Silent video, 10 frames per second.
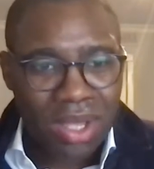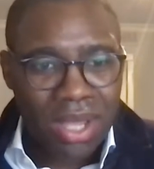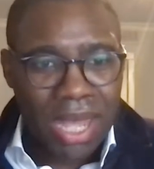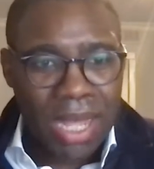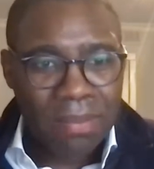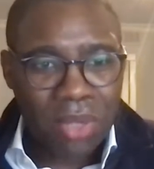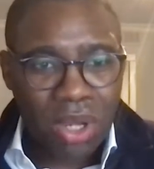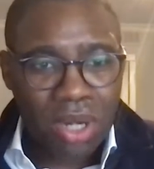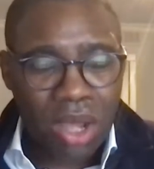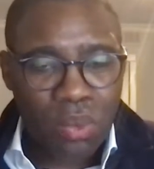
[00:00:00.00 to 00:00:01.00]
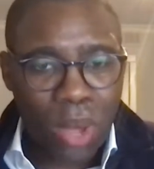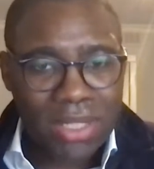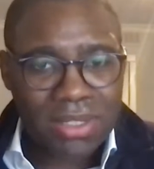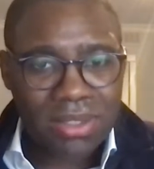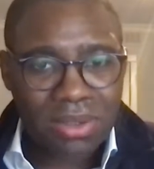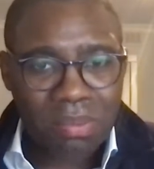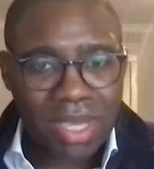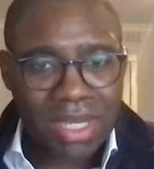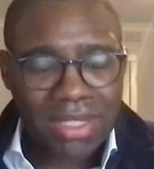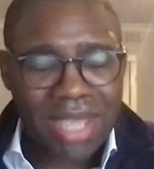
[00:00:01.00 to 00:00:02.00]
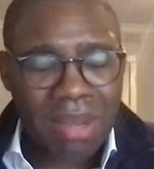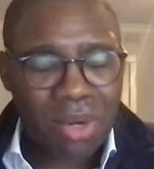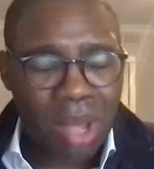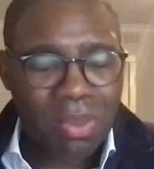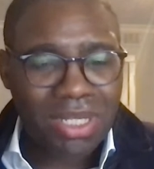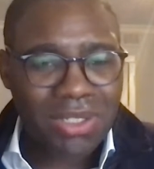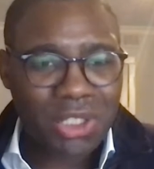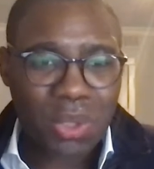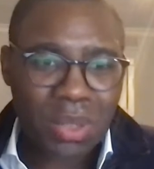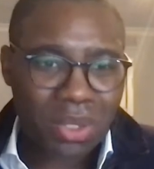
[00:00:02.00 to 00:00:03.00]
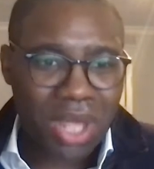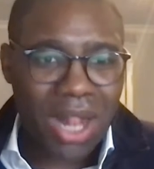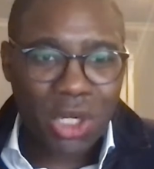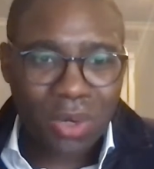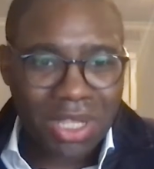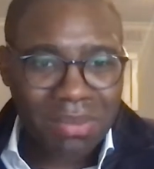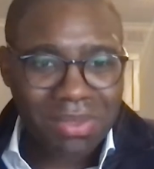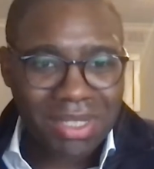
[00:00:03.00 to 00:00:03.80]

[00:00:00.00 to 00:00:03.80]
on what the big tech monopolies are doing with algorithms